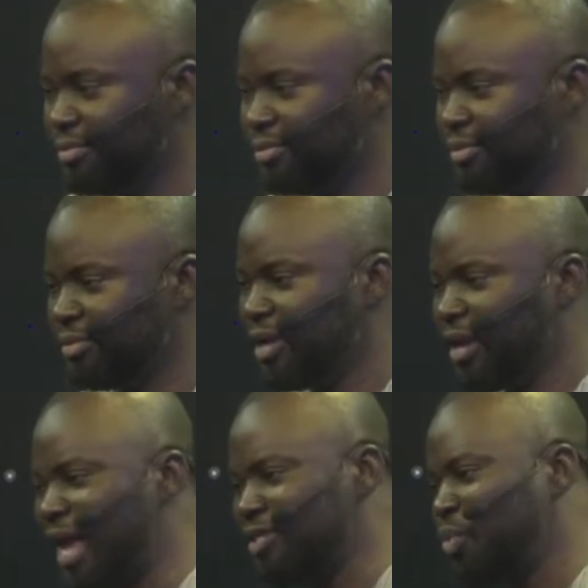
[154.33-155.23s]

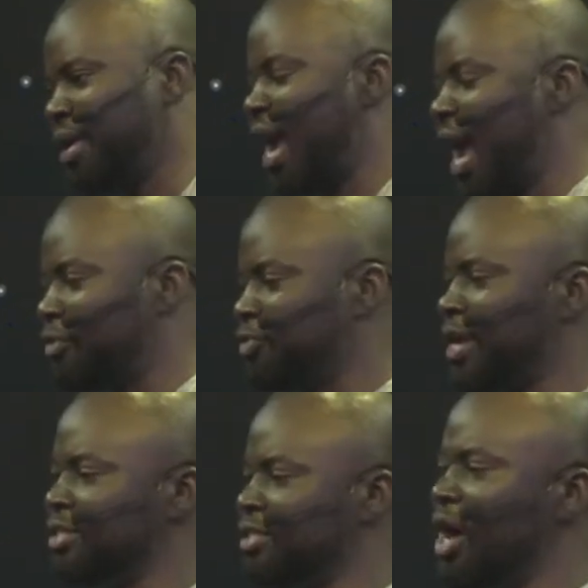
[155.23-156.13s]
Last week, I was
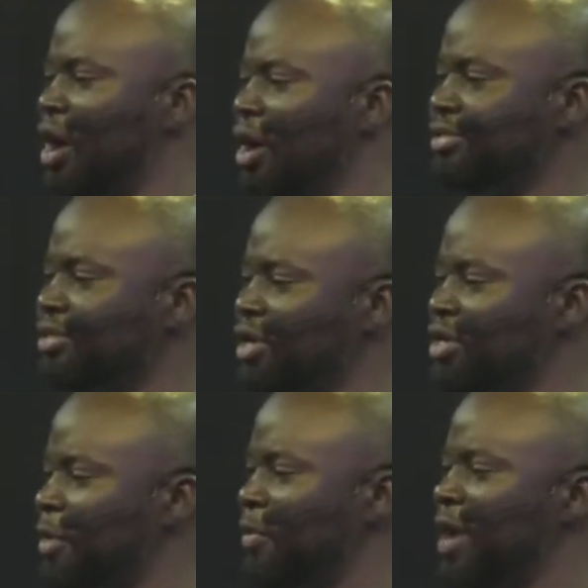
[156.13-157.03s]
speaking to us on the
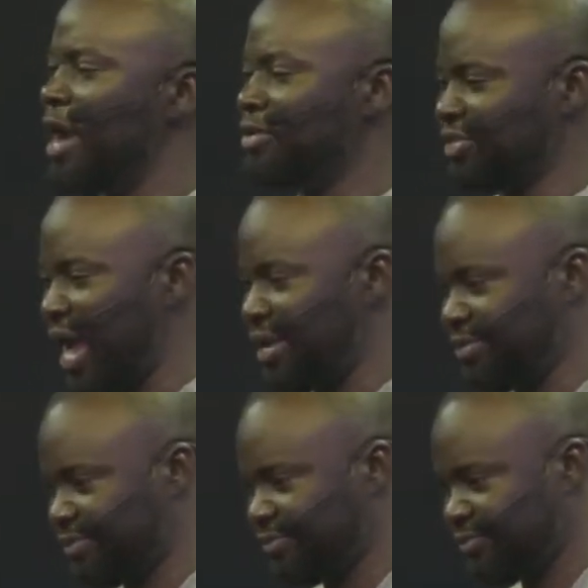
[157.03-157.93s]

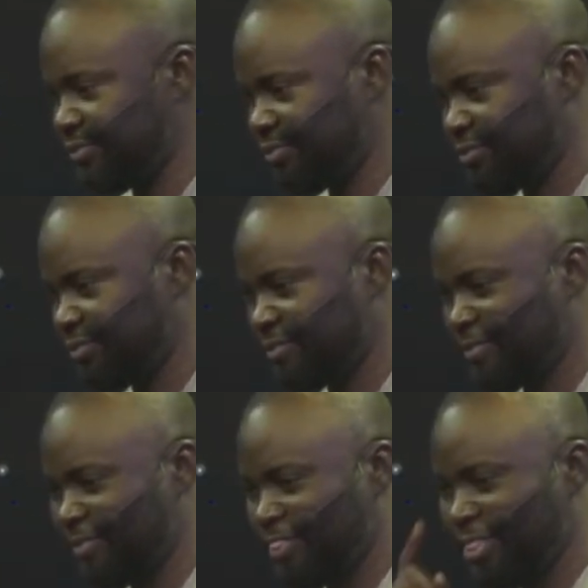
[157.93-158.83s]
prerequisites.
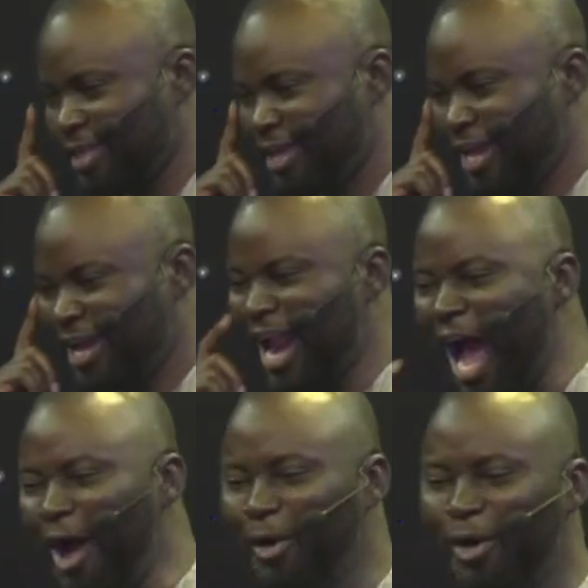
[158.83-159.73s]

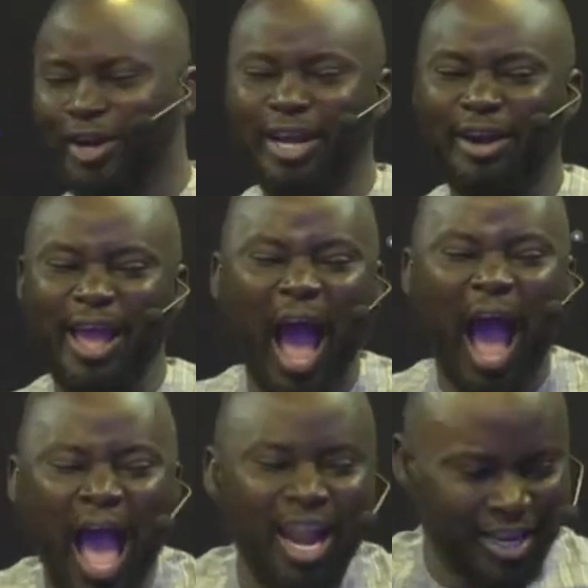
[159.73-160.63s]
Now, the
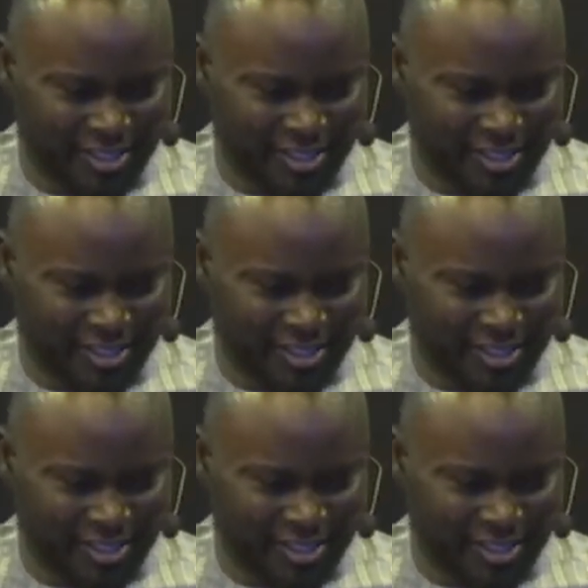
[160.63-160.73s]
reality.